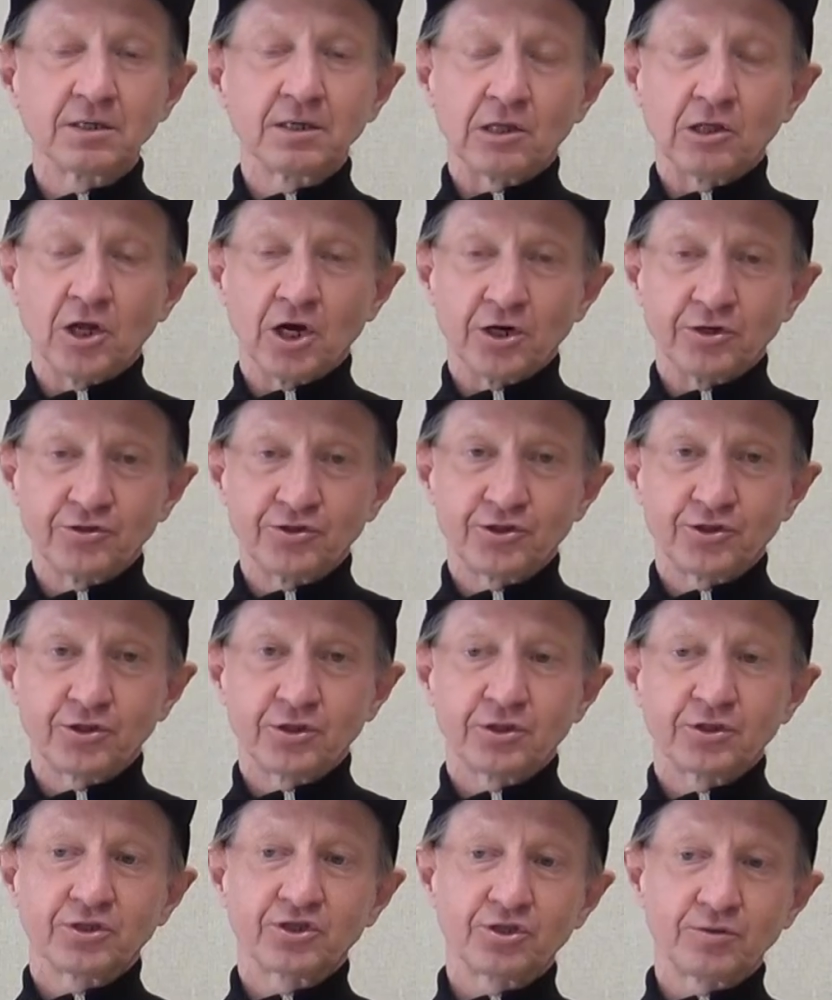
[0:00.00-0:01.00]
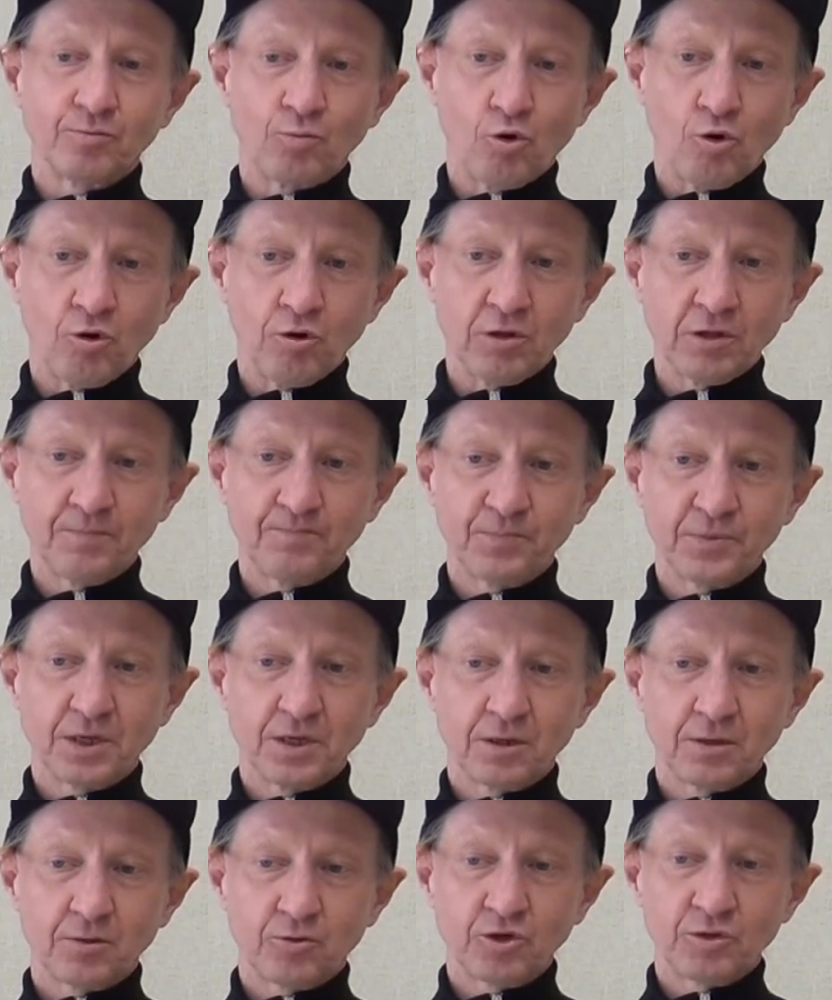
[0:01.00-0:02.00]
large, small,
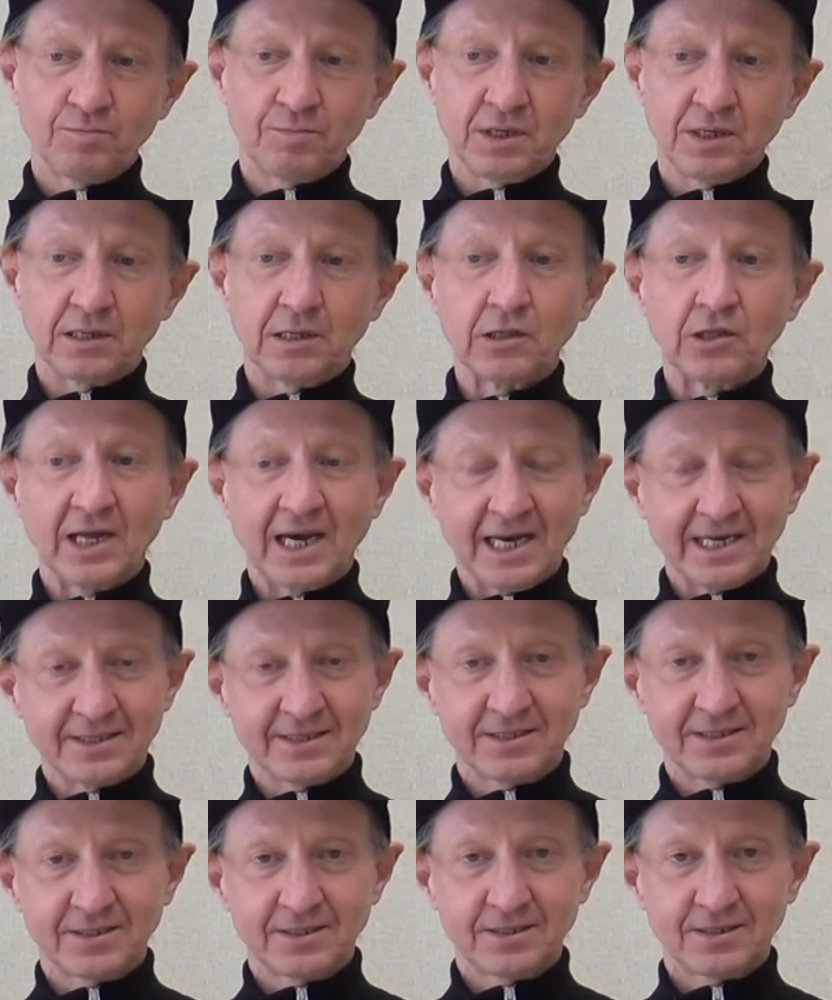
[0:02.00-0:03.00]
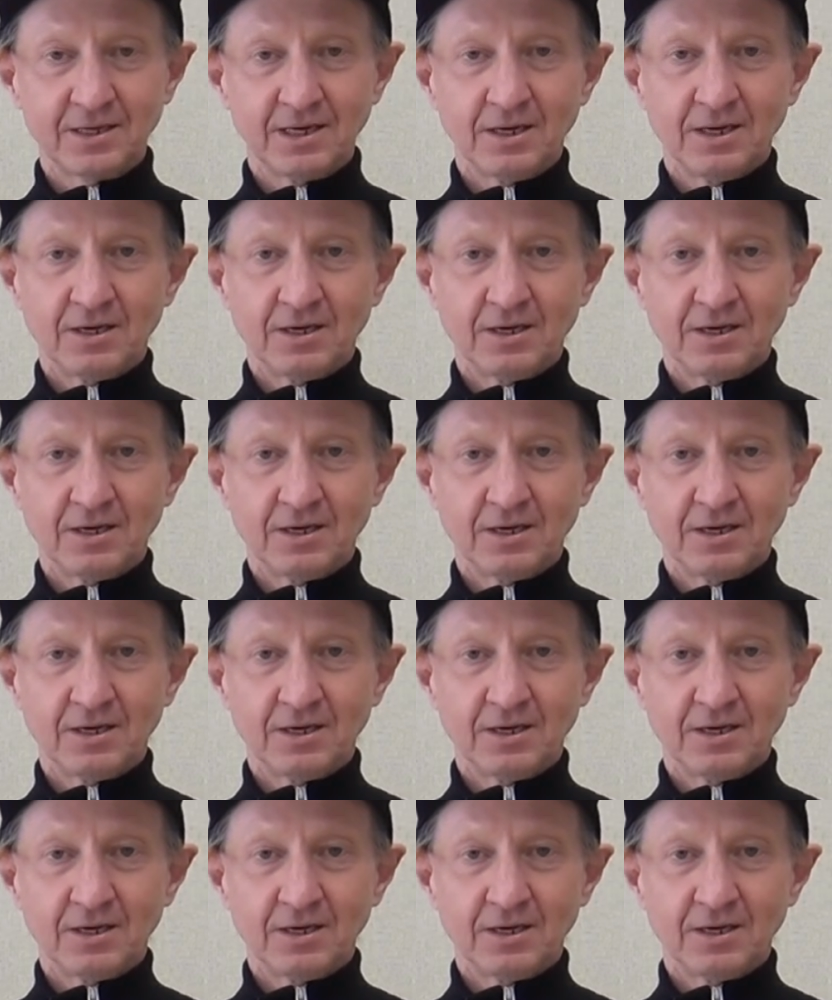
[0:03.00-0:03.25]
could be glass,